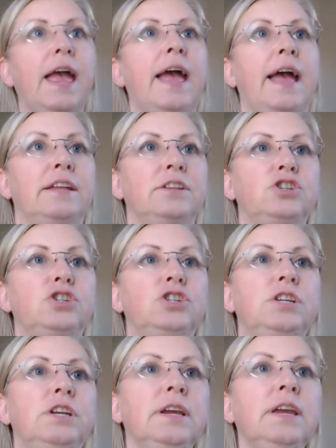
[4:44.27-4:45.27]
and
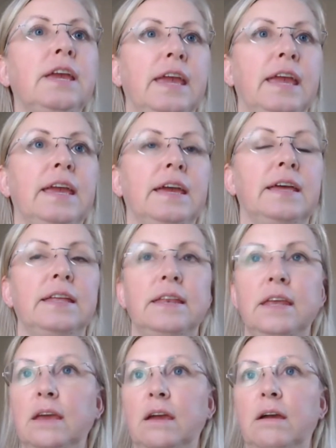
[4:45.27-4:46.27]
she can
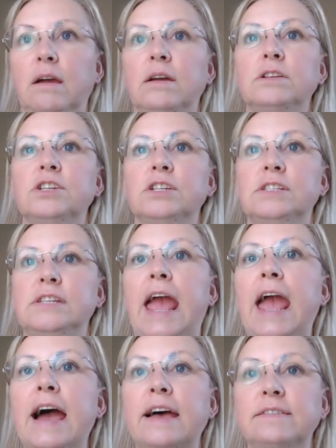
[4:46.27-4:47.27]
just
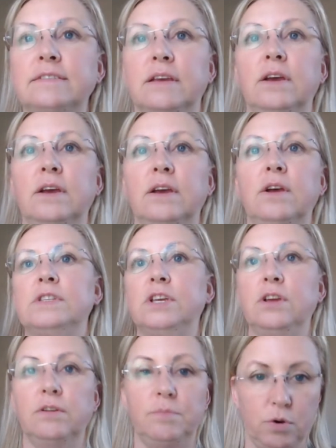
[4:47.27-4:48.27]
ask, what's a
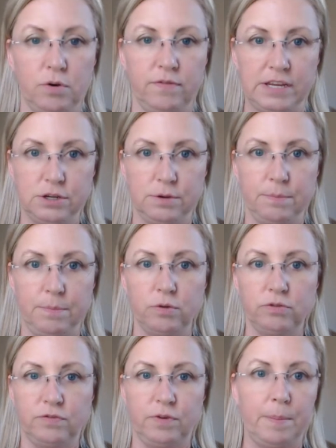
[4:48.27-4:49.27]
good motivation
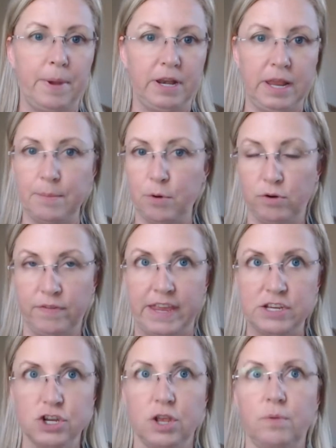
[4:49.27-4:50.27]
post for Monday
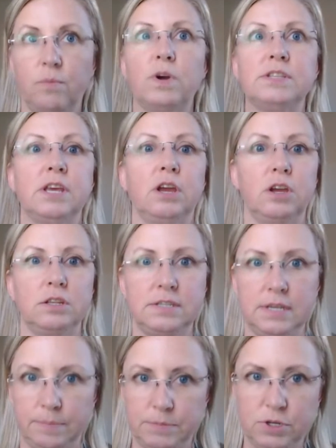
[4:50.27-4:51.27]
motivation? What's a good
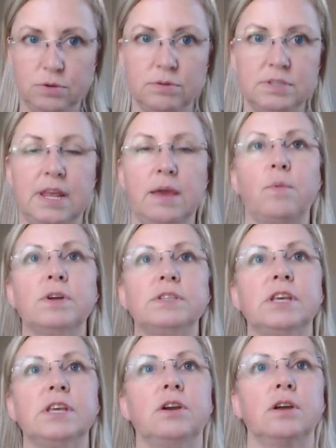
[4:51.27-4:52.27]
tip Tuesday? What's
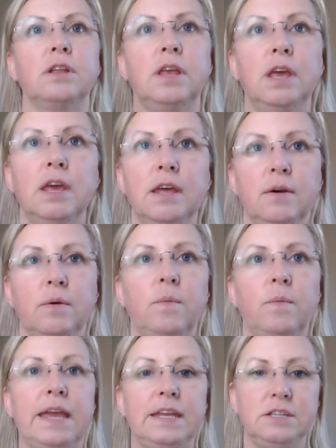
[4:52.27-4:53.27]
a good
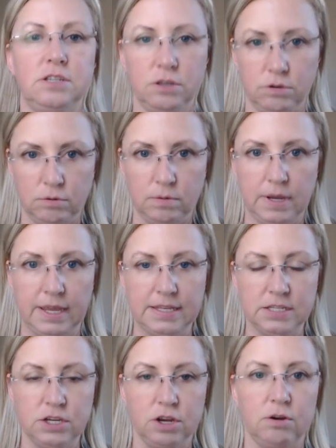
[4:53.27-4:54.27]
way to
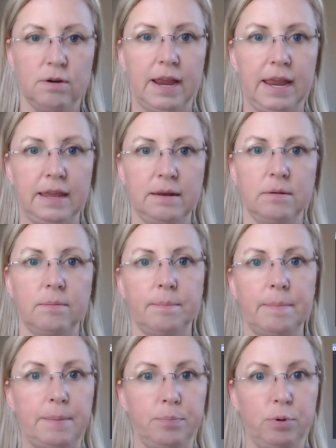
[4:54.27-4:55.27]
integrate
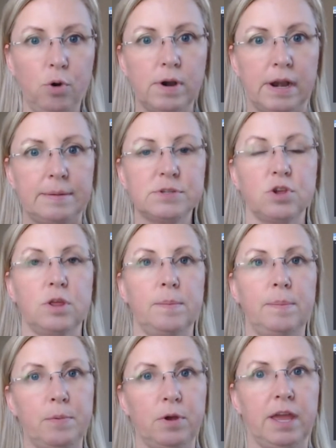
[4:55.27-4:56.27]
my program so that
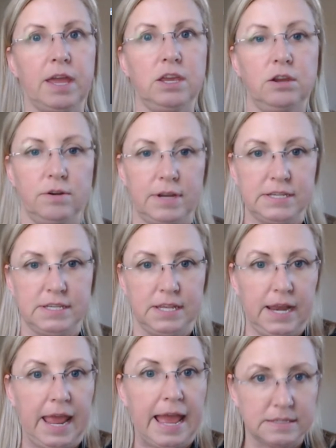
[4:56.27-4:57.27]
people get curious
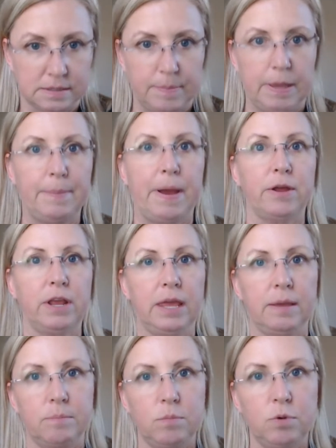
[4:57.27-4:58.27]
and ask me about it
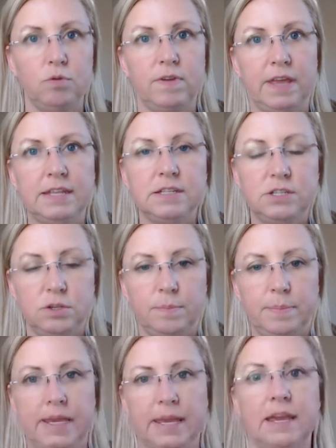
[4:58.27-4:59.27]
and move into
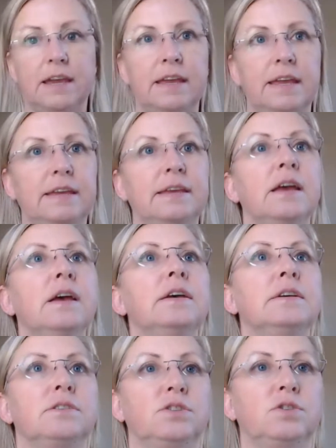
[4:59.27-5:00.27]
being a
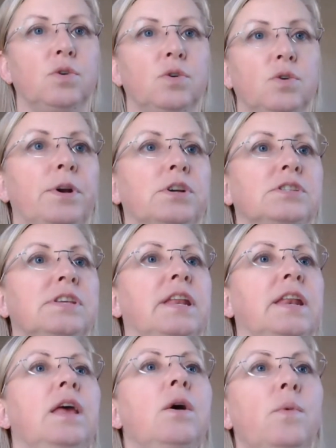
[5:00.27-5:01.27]
sold person.
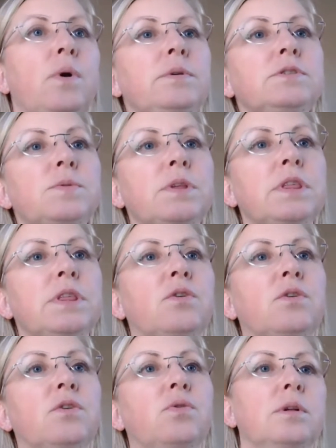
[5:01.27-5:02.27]
What was really
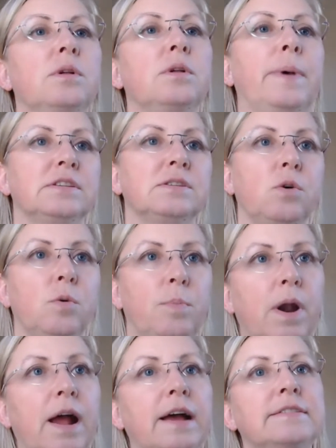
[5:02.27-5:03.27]
cool about this whole
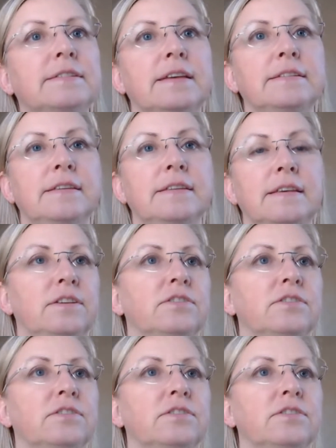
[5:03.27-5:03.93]
process is I just